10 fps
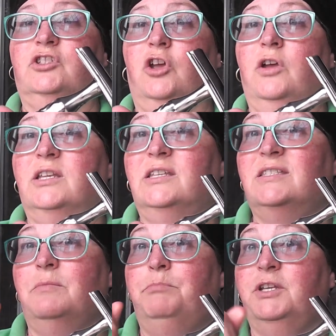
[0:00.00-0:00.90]
So it
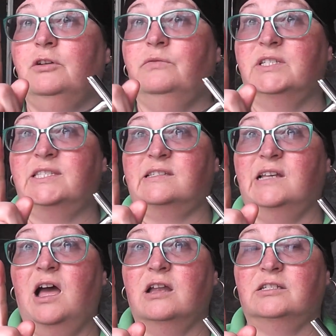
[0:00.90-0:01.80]
is a bit of a
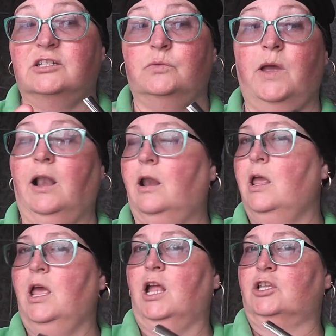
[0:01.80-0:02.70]
slant as well.
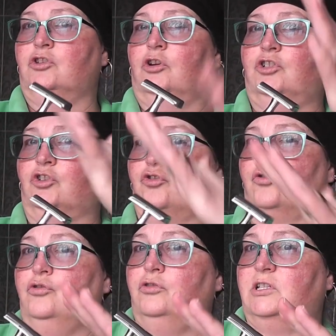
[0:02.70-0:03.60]
It's not a
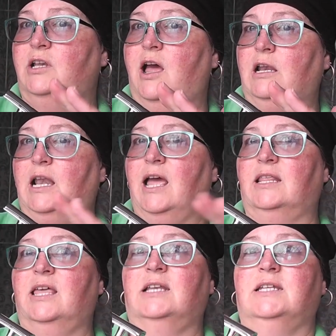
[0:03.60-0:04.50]
true slant
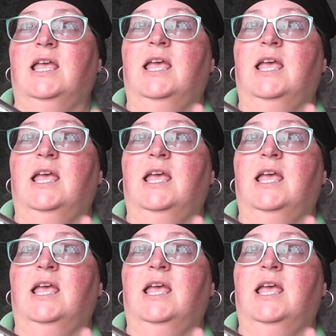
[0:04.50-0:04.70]
like that.